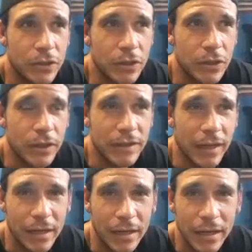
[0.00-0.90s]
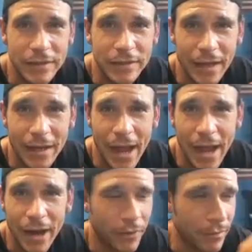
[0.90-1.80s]
it's like a
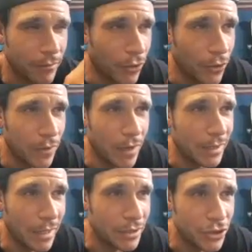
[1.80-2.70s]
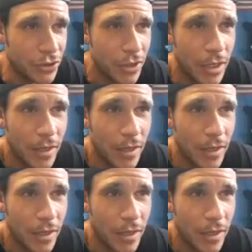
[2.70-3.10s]
guy or a girl that like just